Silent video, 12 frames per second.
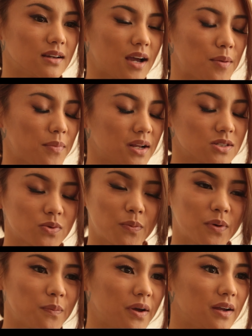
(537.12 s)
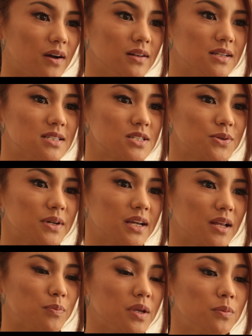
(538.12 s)
I might as well put my all into
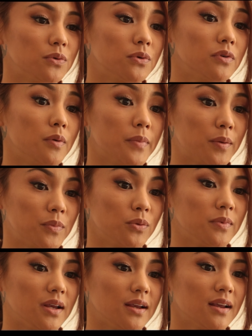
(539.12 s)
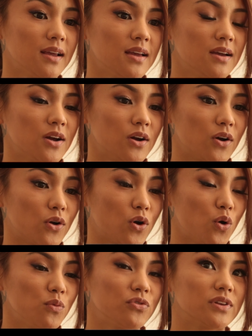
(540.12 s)
it and people will remember me. Or
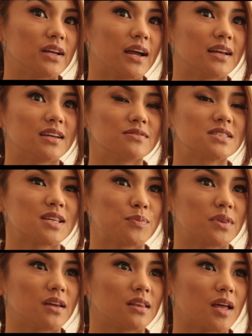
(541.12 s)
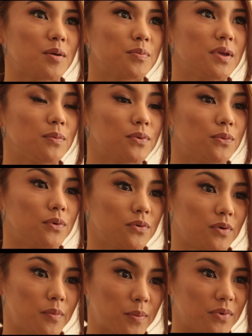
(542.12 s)
hopefully I give something that people will
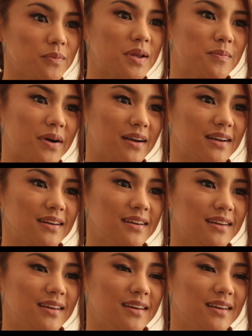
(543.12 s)
remember me by.